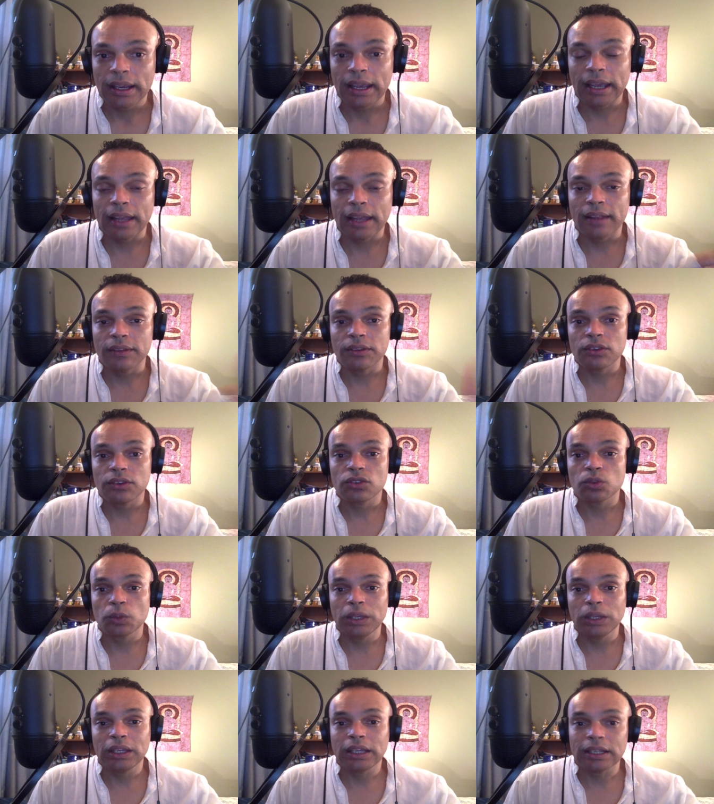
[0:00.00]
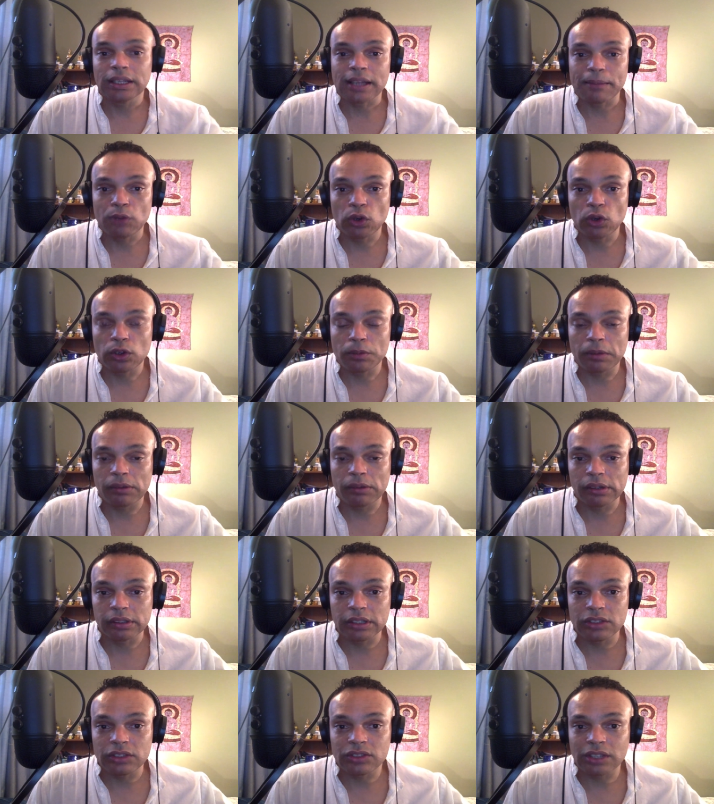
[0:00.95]
And this weekend, I'm going to be
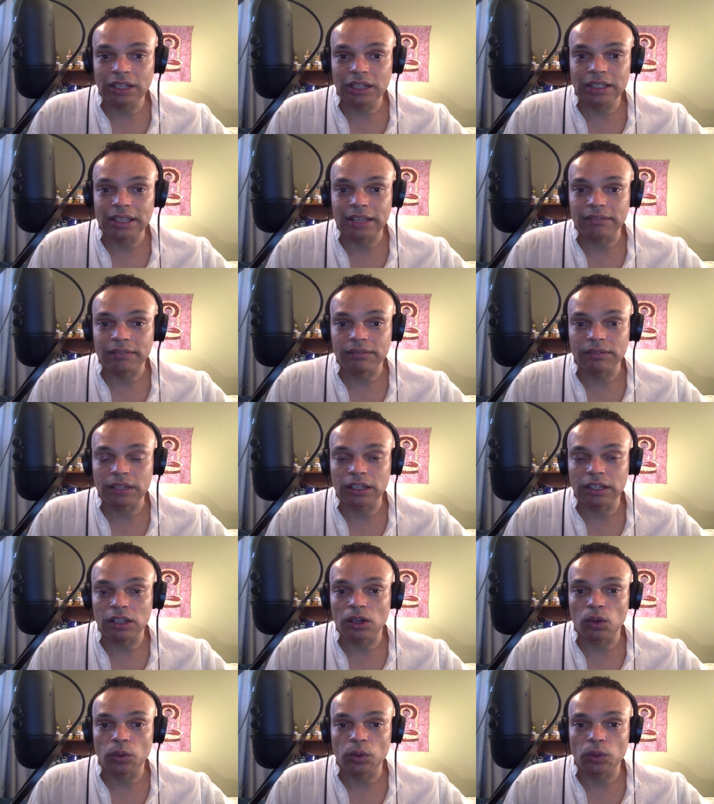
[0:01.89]
releasing that video,